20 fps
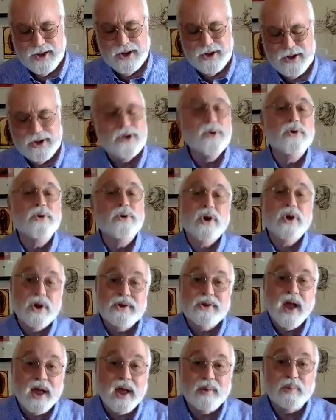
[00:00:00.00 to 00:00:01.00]
you
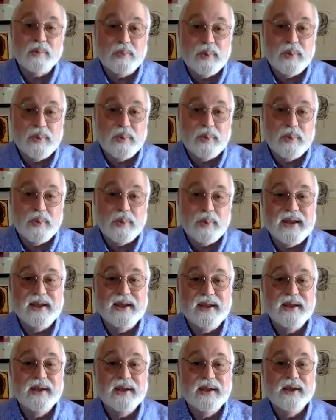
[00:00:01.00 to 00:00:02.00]
could not be
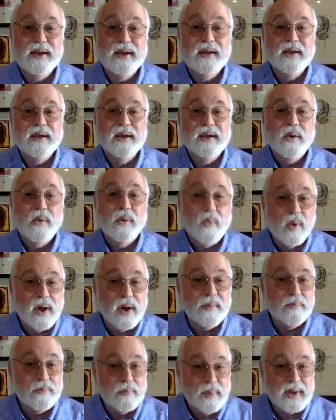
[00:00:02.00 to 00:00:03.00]

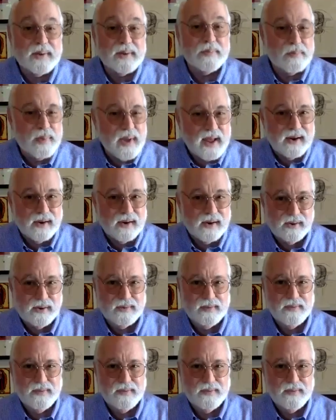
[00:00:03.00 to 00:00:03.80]
one bit better."